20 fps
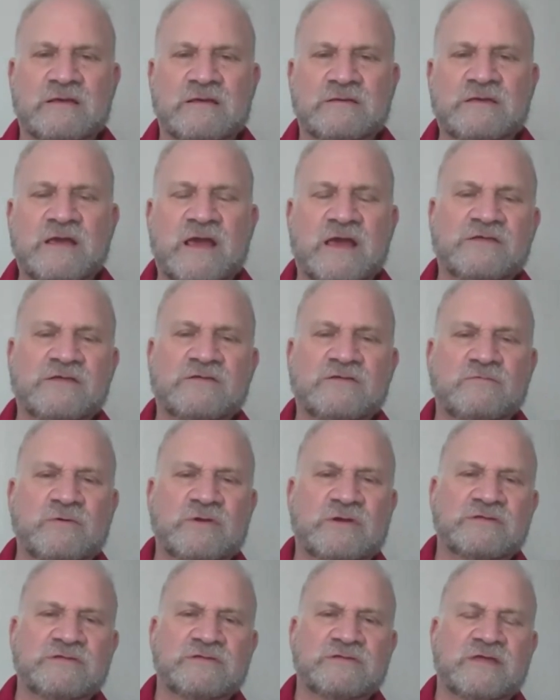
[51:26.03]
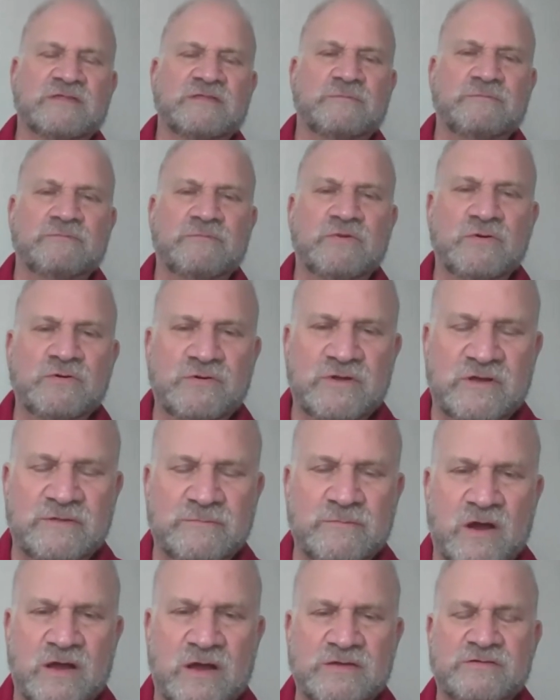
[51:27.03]
Yes, we could say the Buddha in
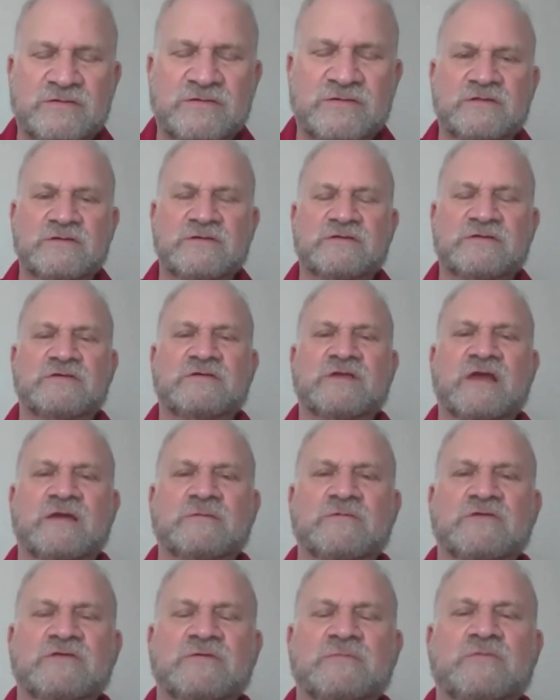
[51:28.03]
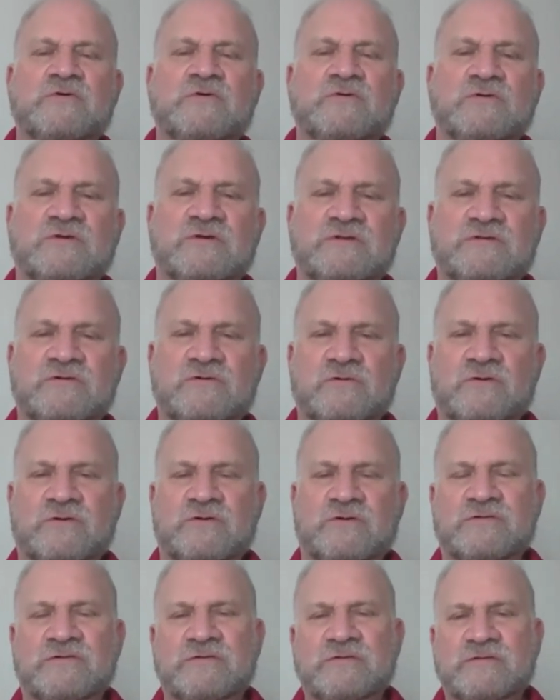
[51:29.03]
my seat is the same as the Buddha in
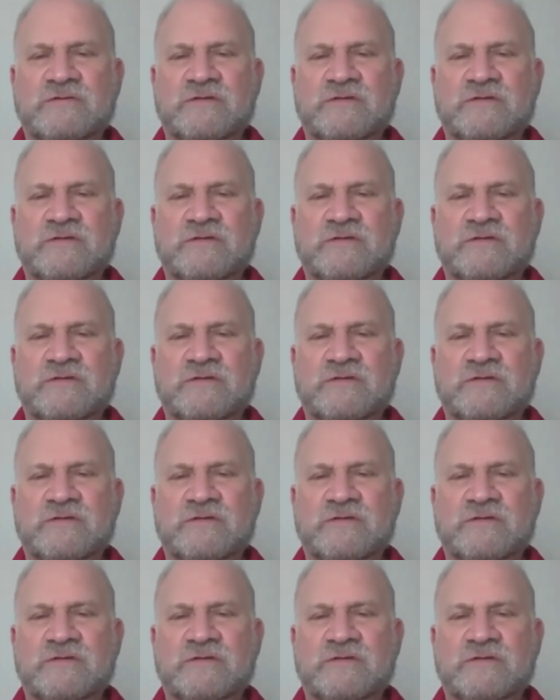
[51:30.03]
yours,